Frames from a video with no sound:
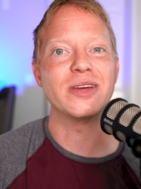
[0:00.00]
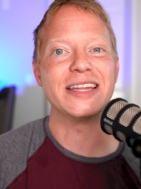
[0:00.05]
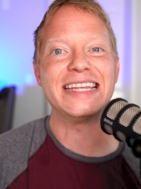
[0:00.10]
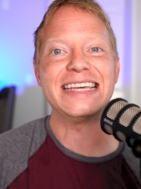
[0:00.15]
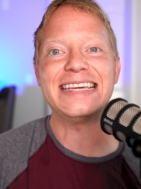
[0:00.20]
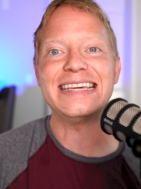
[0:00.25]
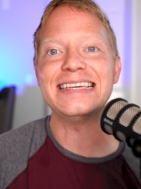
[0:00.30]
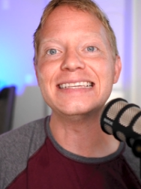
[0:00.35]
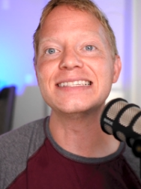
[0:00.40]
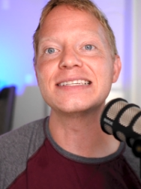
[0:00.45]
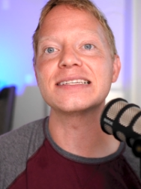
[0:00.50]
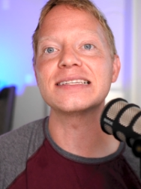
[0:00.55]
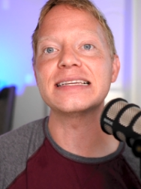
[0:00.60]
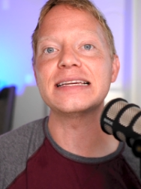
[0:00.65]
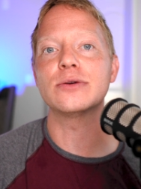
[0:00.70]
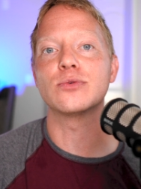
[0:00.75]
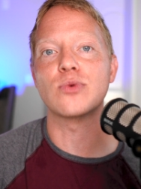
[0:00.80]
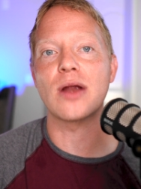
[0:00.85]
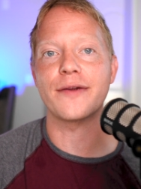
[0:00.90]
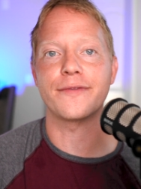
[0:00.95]
can
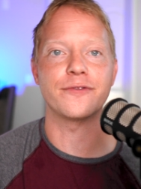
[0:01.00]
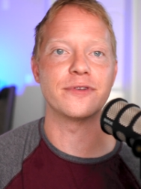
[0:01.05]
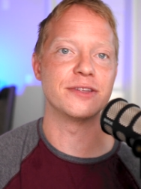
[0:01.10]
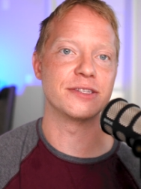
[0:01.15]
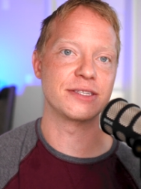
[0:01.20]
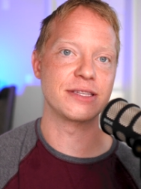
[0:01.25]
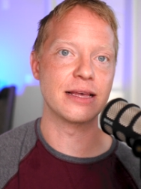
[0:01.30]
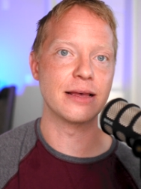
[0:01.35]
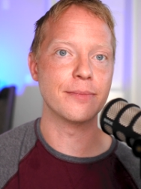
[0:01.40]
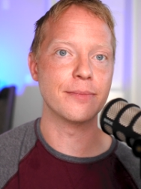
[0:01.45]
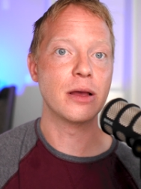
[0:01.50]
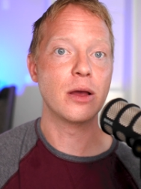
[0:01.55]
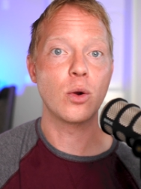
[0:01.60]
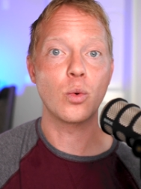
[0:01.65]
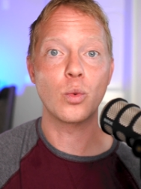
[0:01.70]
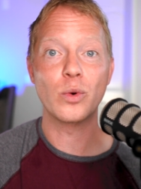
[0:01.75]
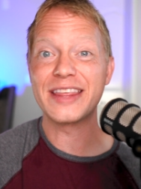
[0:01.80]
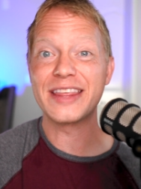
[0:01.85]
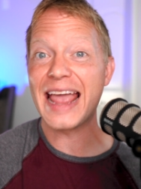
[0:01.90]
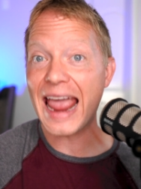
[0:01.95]
easily reference reference them
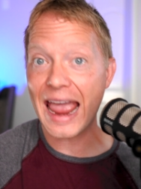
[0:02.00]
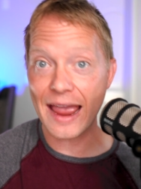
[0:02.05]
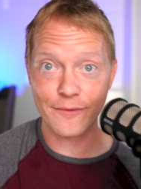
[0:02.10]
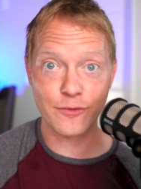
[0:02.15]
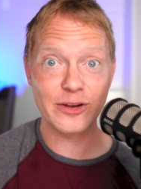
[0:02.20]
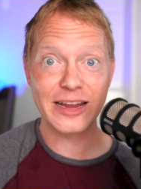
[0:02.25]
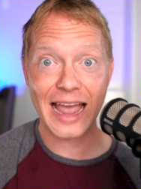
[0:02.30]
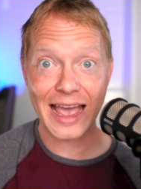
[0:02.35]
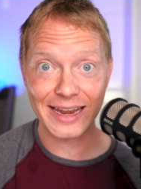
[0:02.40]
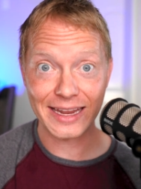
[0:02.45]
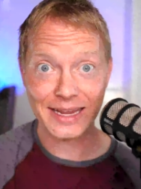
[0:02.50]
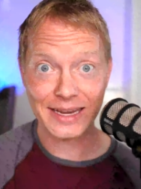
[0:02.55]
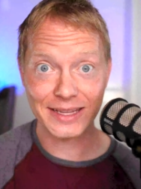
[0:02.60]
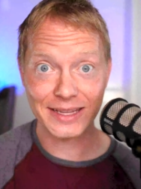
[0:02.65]
with every edit.